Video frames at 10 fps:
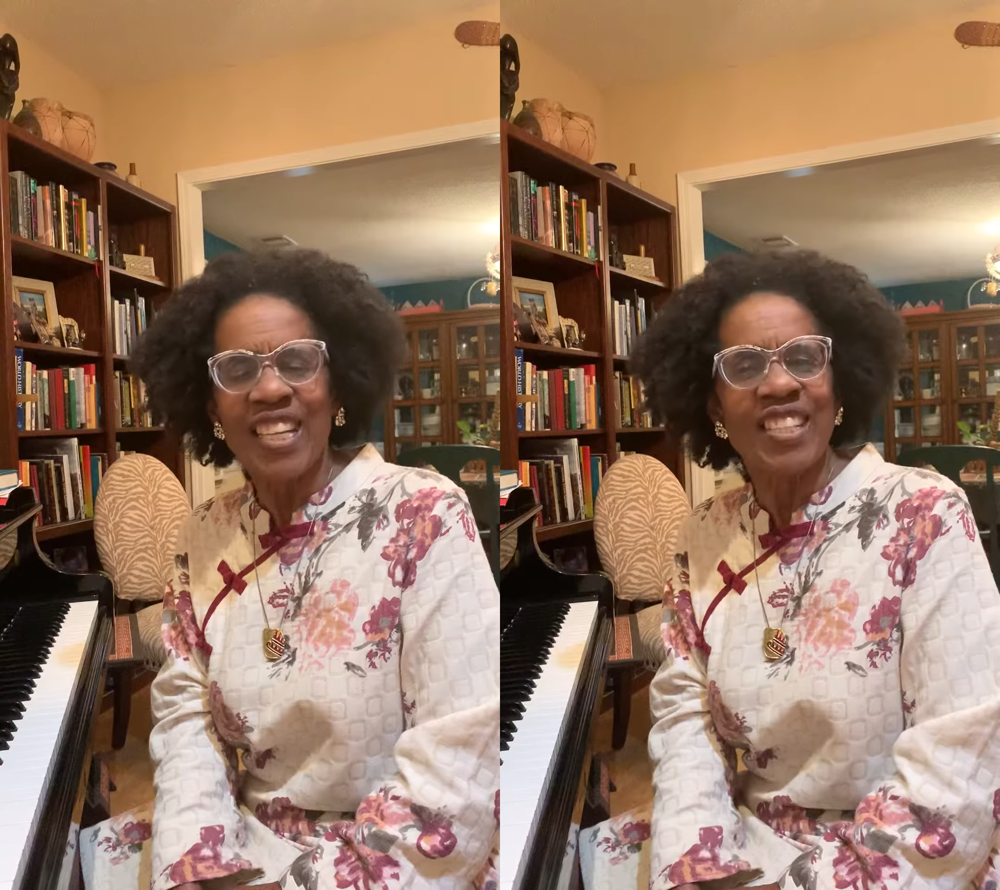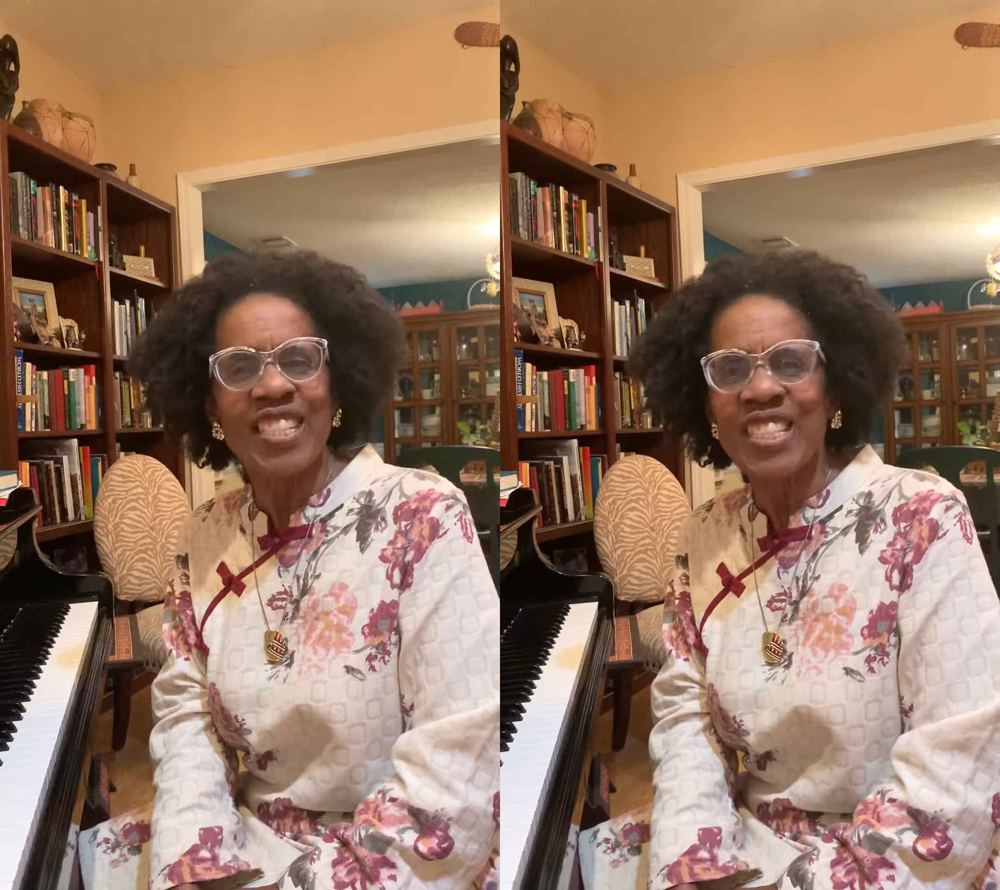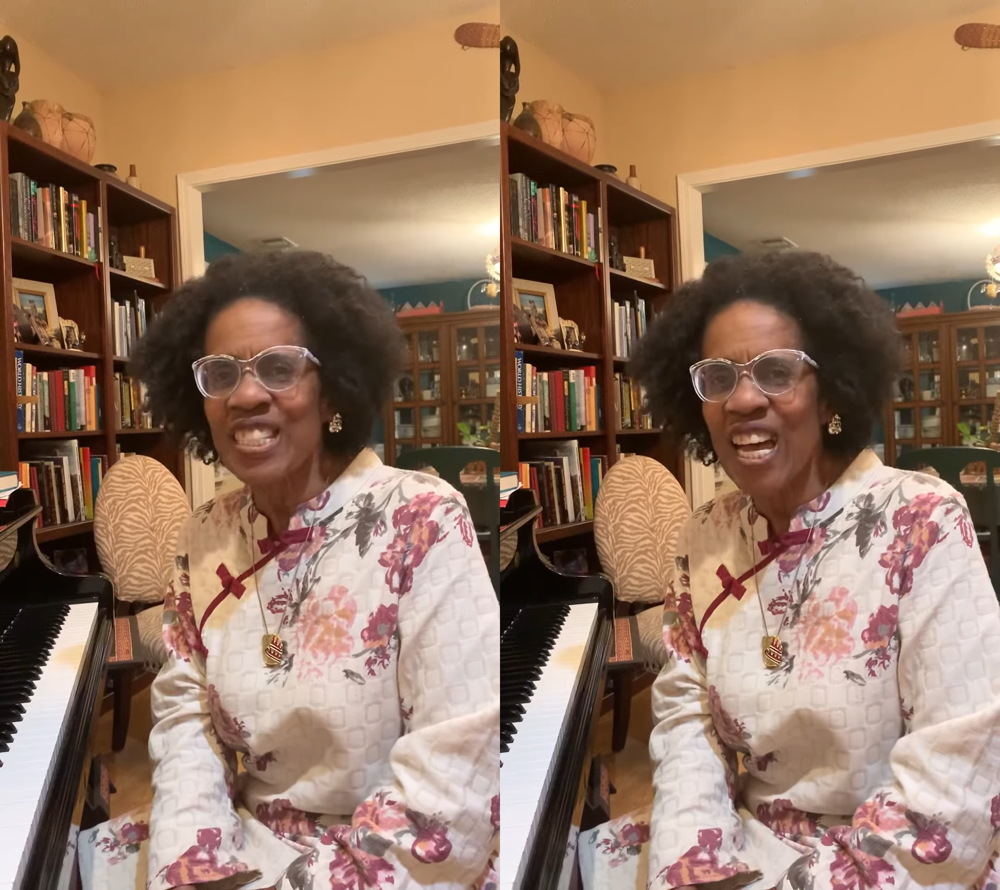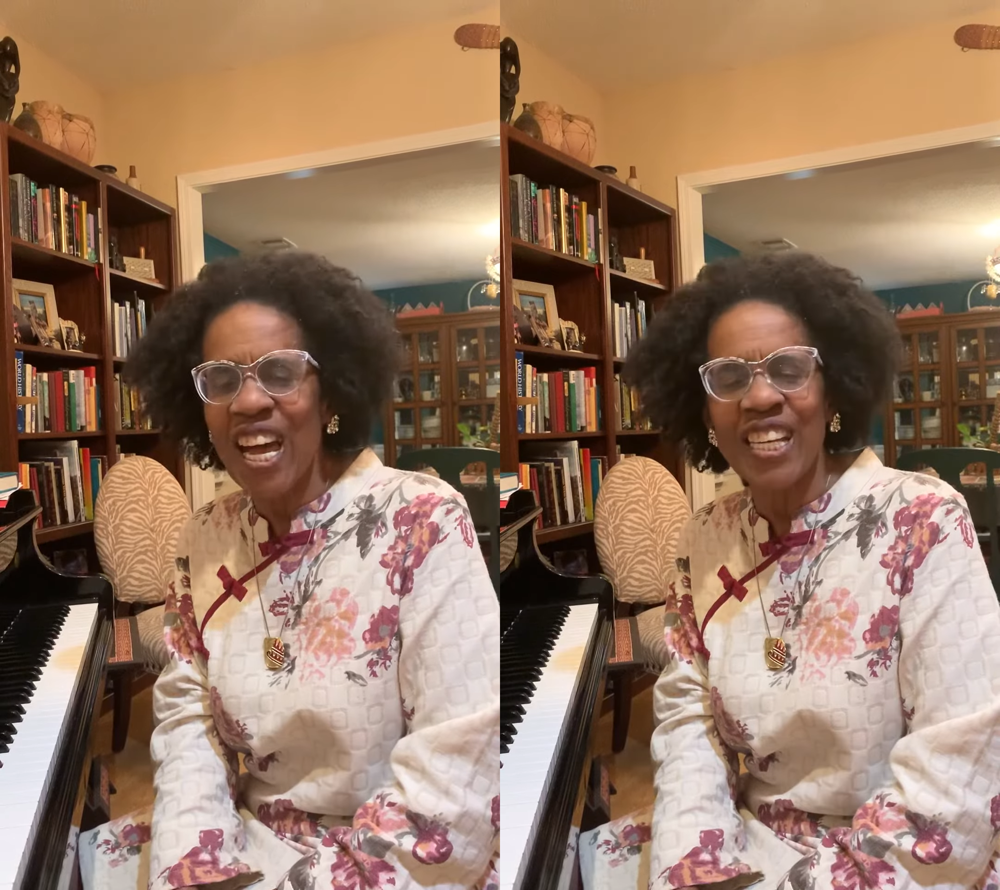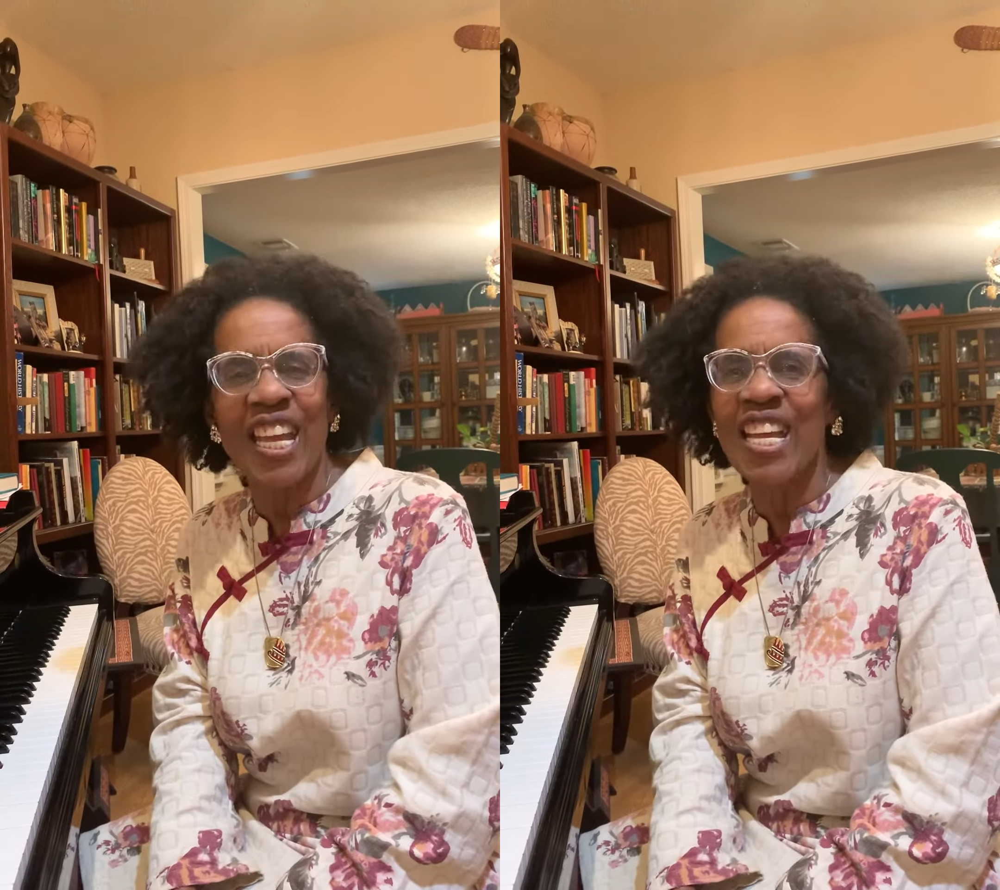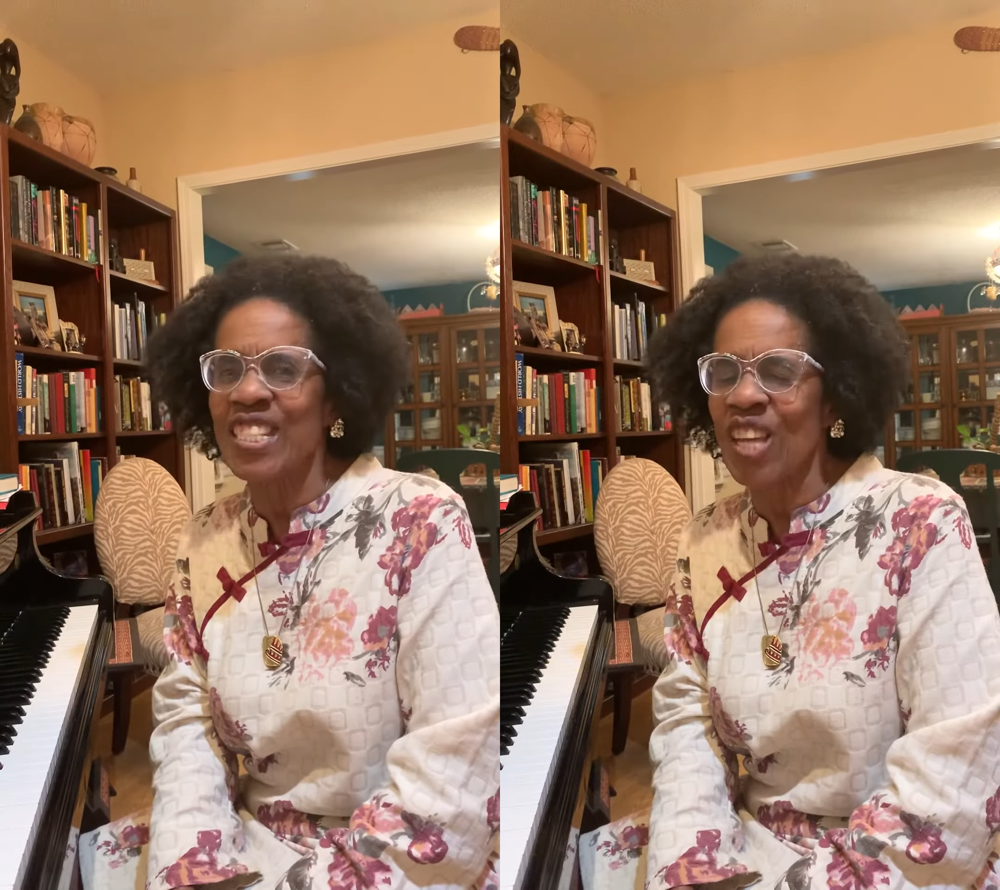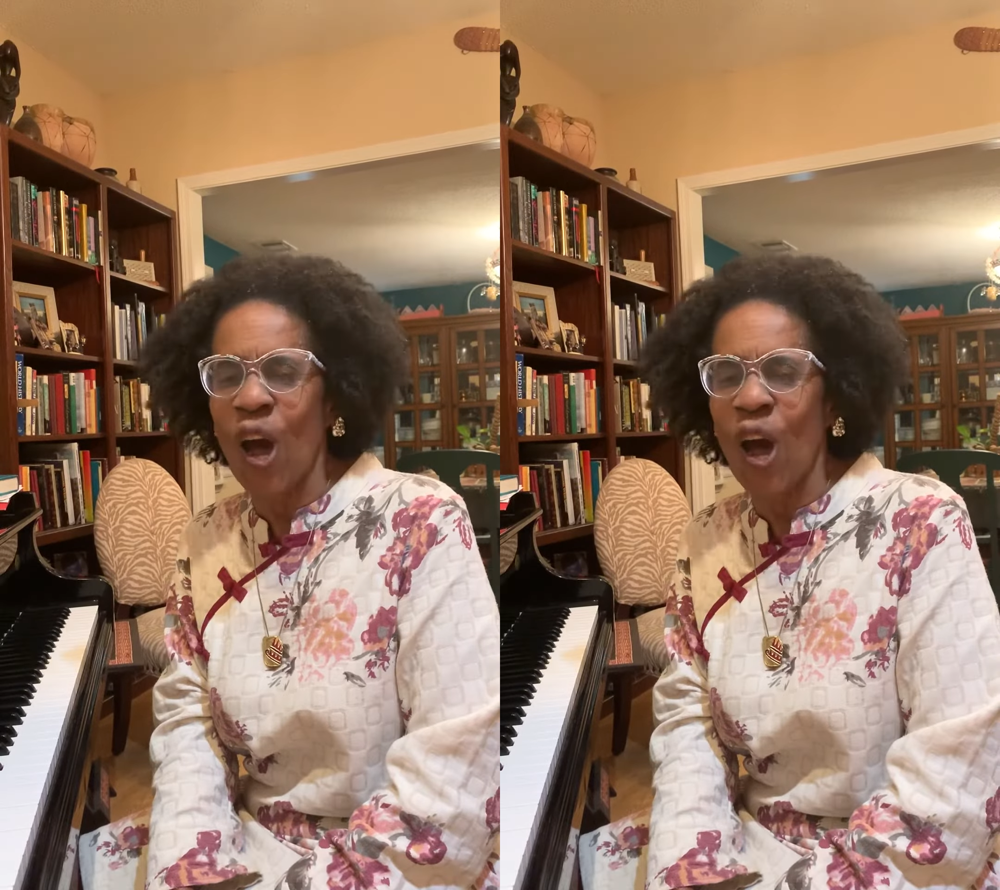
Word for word: The sun is